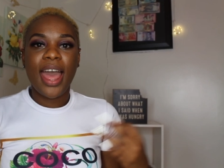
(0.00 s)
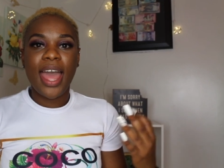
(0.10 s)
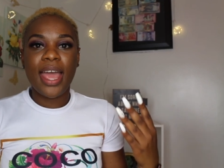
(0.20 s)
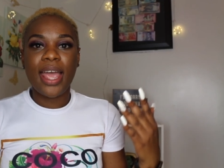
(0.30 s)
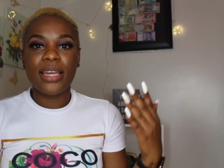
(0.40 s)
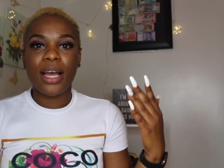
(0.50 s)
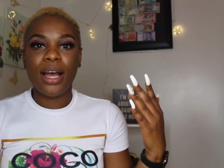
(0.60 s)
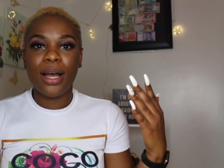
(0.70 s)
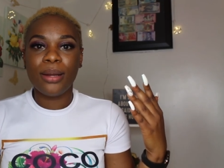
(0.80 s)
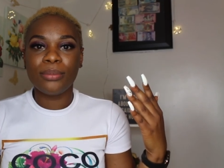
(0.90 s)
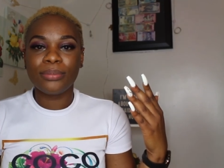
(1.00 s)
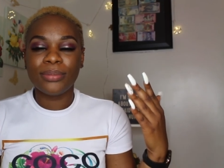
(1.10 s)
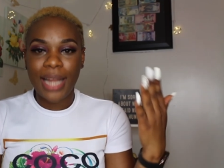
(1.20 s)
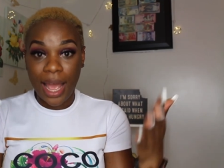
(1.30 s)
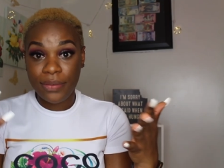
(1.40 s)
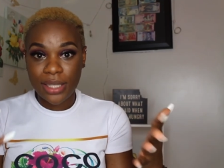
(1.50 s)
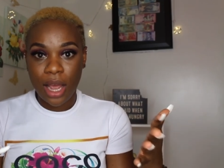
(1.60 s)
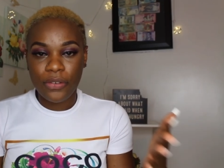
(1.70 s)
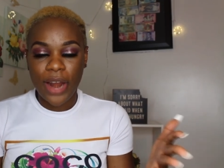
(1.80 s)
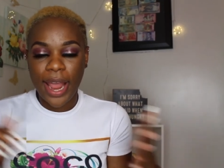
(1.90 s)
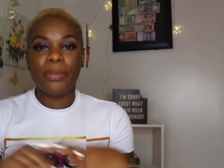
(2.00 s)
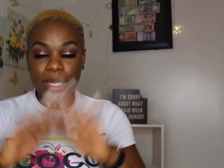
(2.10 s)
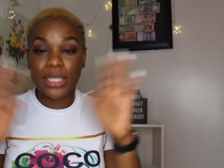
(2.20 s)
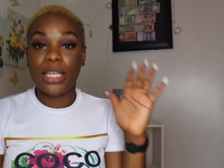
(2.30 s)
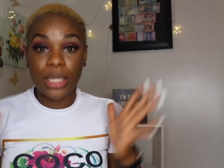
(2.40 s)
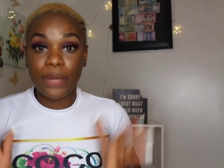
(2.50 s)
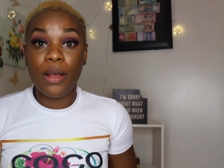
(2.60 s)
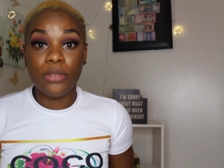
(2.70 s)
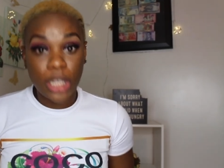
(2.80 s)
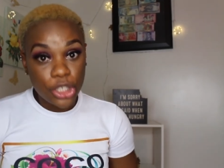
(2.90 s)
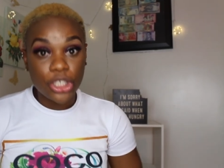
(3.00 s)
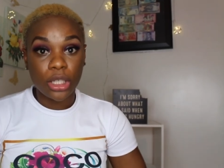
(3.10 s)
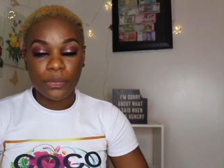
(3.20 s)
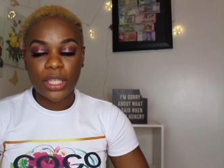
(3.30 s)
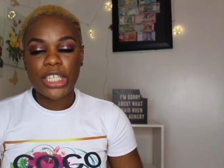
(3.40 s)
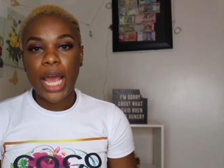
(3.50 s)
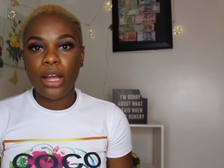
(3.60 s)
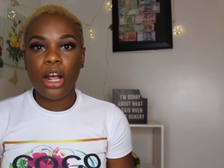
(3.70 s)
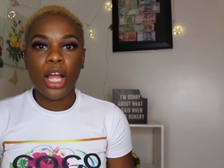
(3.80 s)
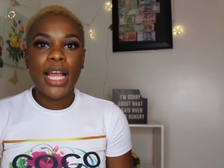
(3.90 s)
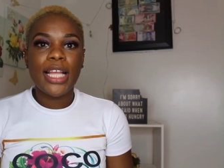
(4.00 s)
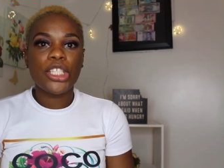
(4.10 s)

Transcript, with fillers: and um, lifestyle, right? Basically the foundation of the channel.